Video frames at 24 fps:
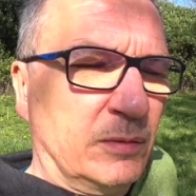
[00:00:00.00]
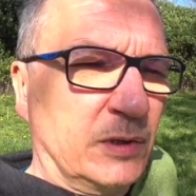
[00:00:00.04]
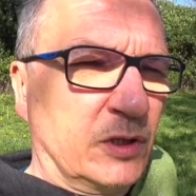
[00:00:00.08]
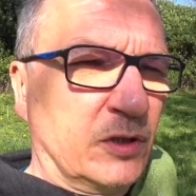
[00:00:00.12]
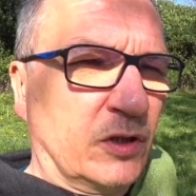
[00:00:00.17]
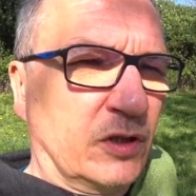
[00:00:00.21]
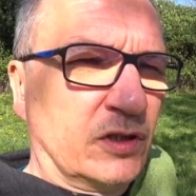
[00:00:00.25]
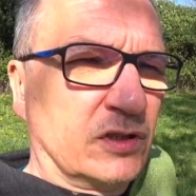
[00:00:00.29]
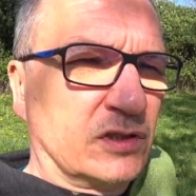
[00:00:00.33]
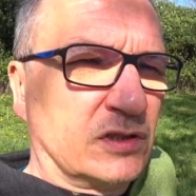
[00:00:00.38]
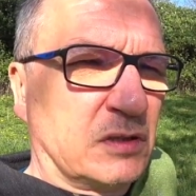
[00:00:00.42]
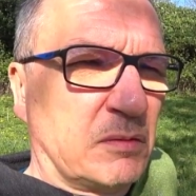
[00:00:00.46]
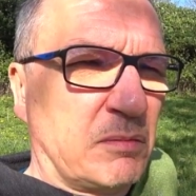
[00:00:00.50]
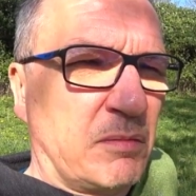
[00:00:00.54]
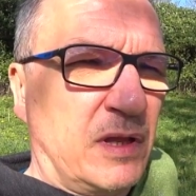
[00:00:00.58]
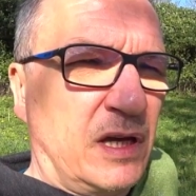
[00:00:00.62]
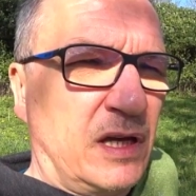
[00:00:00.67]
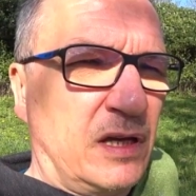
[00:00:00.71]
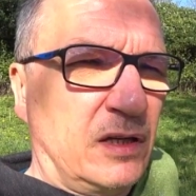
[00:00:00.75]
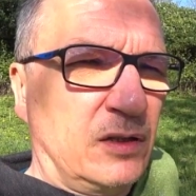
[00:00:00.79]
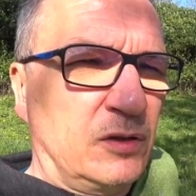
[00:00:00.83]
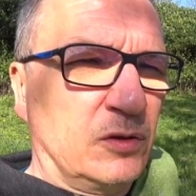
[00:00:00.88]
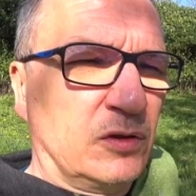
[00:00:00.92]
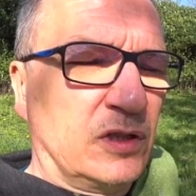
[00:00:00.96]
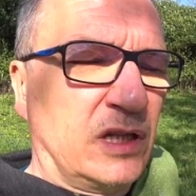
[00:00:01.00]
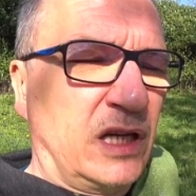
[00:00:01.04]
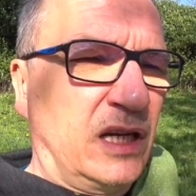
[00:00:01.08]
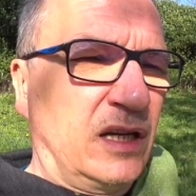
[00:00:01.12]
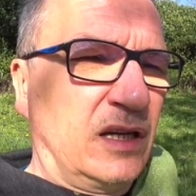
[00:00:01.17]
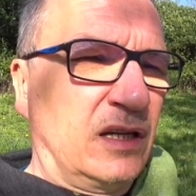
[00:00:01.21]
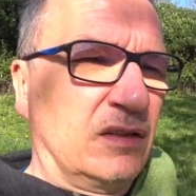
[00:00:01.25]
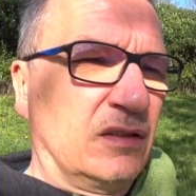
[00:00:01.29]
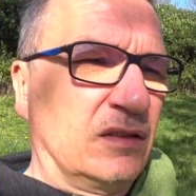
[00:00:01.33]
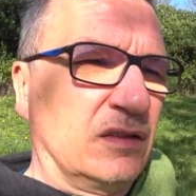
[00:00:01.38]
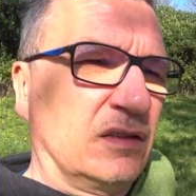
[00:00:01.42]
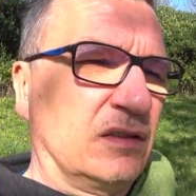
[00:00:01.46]
Because there you
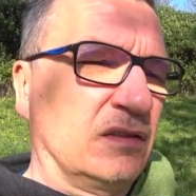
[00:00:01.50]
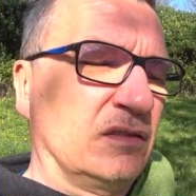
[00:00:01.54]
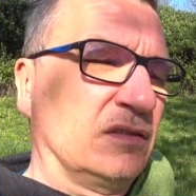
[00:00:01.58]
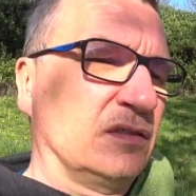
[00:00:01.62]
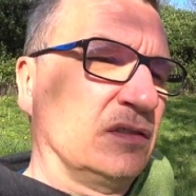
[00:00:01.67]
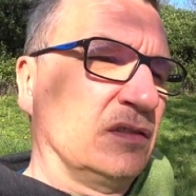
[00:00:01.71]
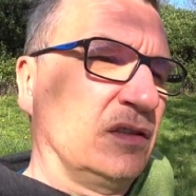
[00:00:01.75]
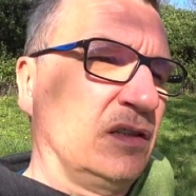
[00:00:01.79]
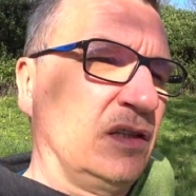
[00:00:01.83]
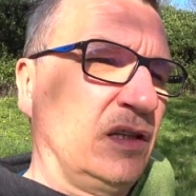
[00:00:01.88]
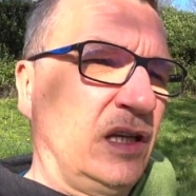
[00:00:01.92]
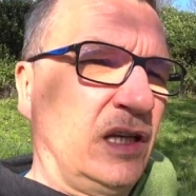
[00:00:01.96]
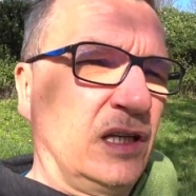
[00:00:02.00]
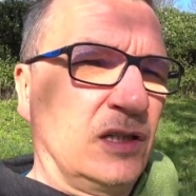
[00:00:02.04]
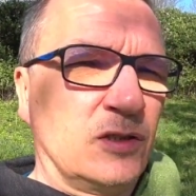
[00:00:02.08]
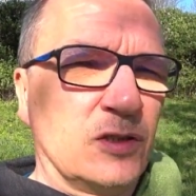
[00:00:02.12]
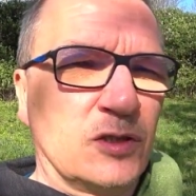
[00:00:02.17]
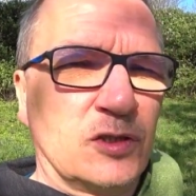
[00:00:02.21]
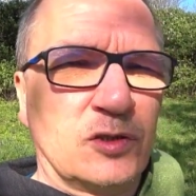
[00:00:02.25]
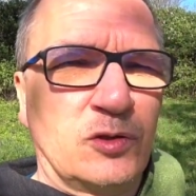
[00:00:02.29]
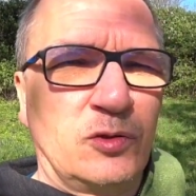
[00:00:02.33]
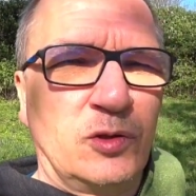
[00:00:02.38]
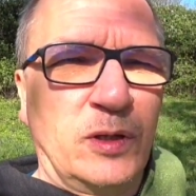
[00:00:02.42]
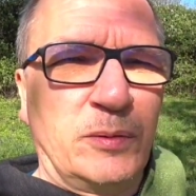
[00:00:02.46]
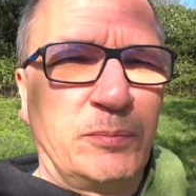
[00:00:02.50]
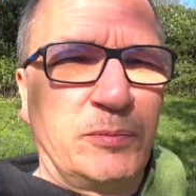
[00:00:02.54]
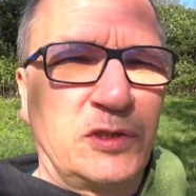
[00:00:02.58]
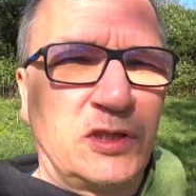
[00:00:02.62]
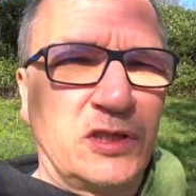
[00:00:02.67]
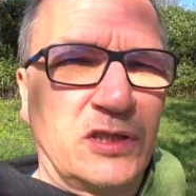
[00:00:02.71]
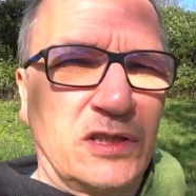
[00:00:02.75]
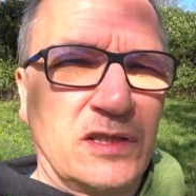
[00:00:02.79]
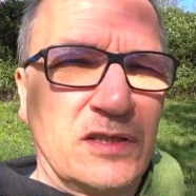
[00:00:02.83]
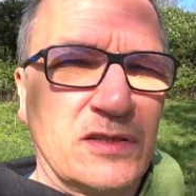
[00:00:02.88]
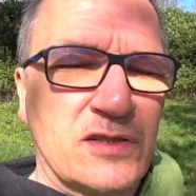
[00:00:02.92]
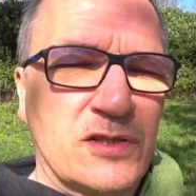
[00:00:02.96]
can add
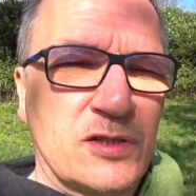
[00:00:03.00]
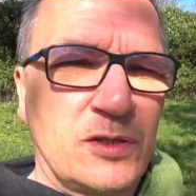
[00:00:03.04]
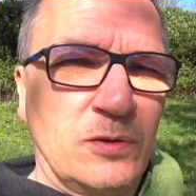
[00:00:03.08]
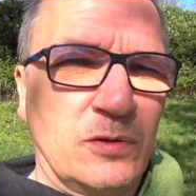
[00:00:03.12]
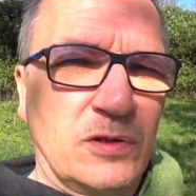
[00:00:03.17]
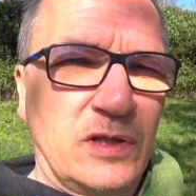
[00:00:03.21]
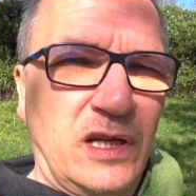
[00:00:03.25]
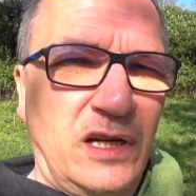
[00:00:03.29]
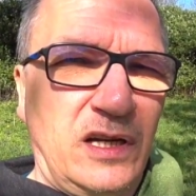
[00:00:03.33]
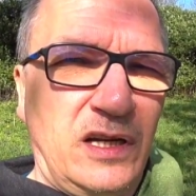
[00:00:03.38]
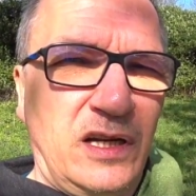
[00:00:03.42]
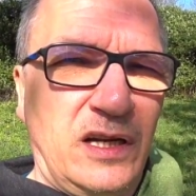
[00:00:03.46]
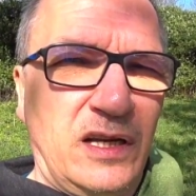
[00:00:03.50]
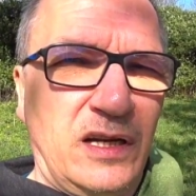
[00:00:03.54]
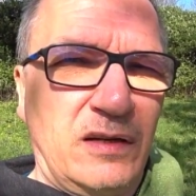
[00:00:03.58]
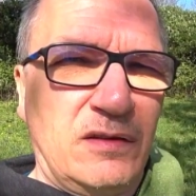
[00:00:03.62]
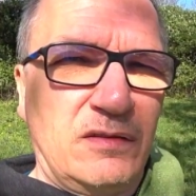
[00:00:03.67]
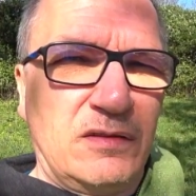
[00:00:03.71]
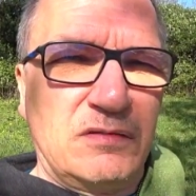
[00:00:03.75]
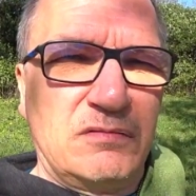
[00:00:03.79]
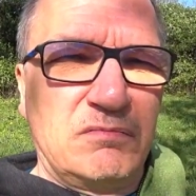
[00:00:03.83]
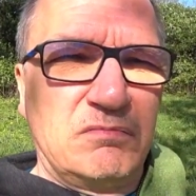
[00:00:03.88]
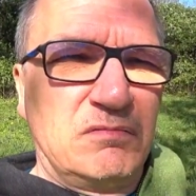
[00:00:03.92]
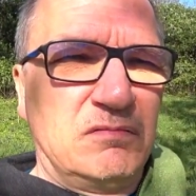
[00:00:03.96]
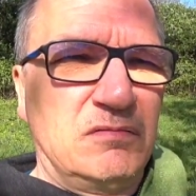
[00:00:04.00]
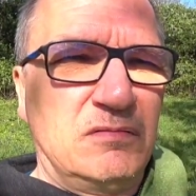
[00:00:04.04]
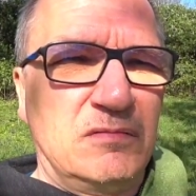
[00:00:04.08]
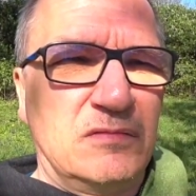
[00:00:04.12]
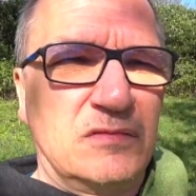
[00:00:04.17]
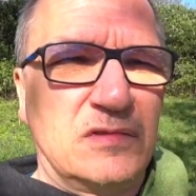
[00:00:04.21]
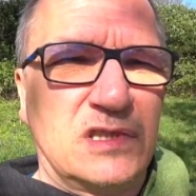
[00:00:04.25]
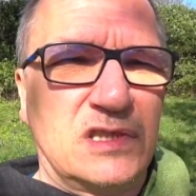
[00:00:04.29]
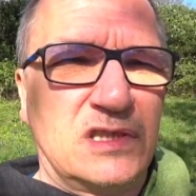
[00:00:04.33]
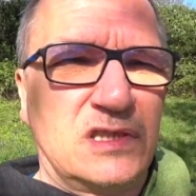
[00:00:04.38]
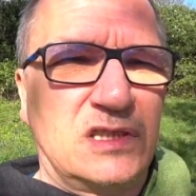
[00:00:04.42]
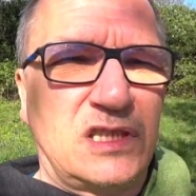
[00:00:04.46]
descriptions, you can add
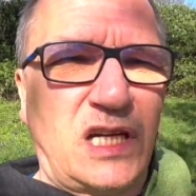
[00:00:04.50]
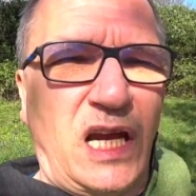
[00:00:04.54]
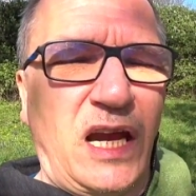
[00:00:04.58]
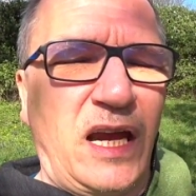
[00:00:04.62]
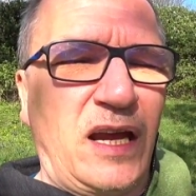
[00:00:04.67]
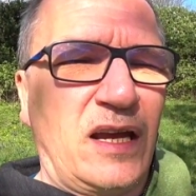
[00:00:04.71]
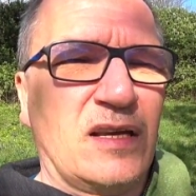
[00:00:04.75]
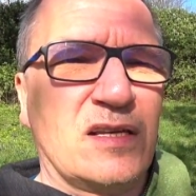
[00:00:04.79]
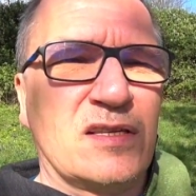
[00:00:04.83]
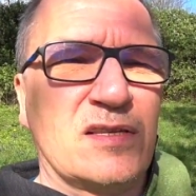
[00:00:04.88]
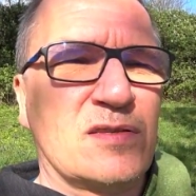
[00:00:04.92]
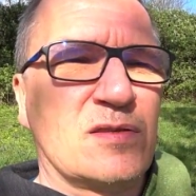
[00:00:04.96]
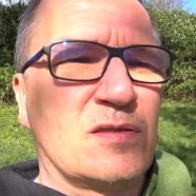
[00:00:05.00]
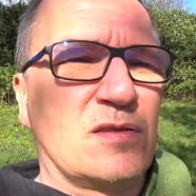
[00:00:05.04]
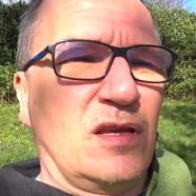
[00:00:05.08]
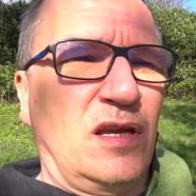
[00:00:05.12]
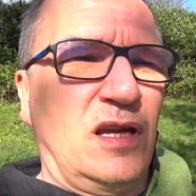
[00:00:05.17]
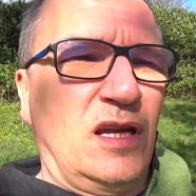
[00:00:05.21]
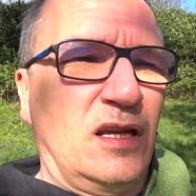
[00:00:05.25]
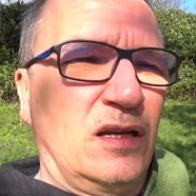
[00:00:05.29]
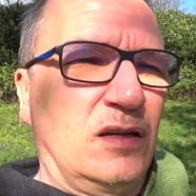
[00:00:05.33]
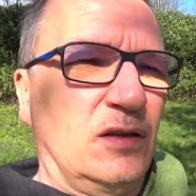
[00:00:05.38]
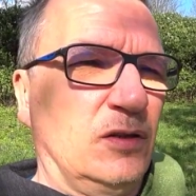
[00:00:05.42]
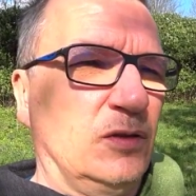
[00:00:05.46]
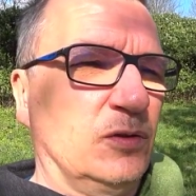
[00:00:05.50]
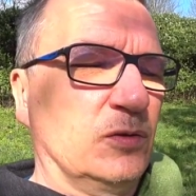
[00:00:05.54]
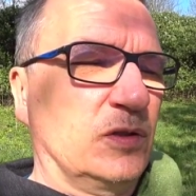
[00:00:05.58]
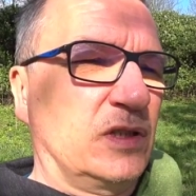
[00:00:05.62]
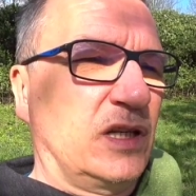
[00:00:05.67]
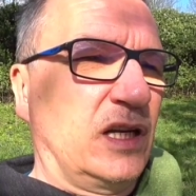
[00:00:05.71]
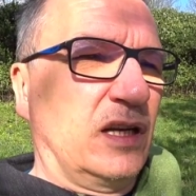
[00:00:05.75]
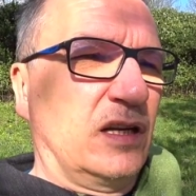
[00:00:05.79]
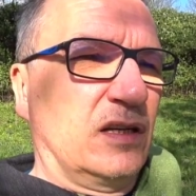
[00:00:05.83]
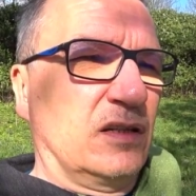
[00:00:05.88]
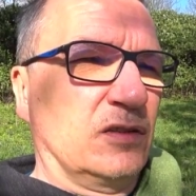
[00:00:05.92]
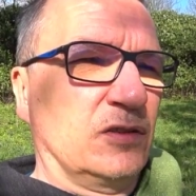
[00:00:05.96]
tags and you
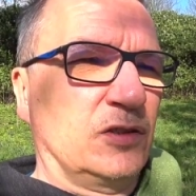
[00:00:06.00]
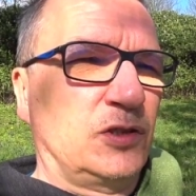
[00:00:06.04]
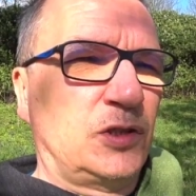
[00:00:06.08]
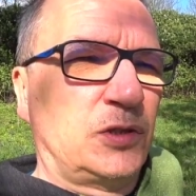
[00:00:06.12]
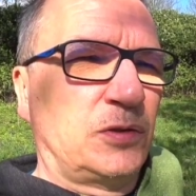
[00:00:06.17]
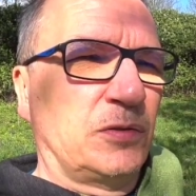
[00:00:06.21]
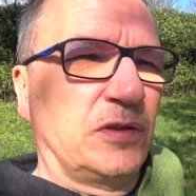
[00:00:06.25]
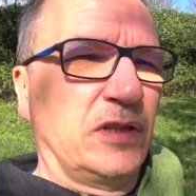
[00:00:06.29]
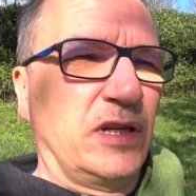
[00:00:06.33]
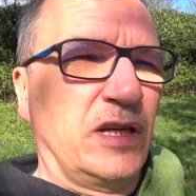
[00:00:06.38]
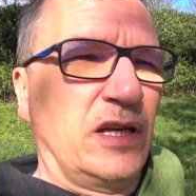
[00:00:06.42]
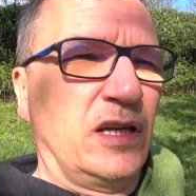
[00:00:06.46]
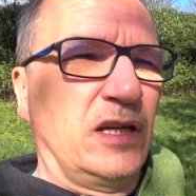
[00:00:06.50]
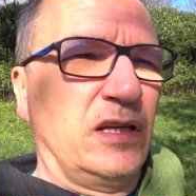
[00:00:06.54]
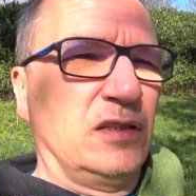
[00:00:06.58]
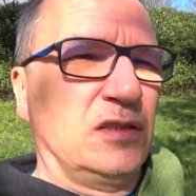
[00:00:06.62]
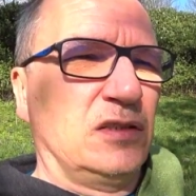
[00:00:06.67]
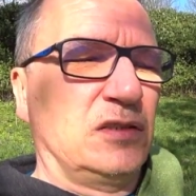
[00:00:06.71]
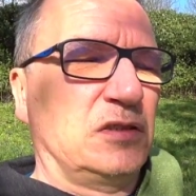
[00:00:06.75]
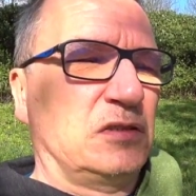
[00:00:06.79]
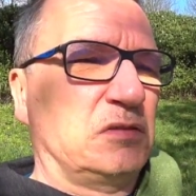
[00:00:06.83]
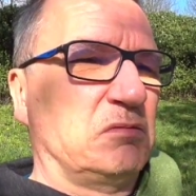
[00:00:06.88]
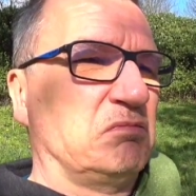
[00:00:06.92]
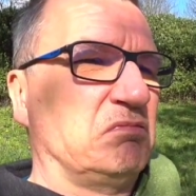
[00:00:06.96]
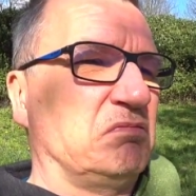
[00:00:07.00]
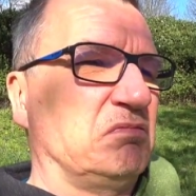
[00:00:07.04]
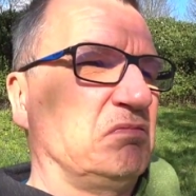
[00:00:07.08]
can create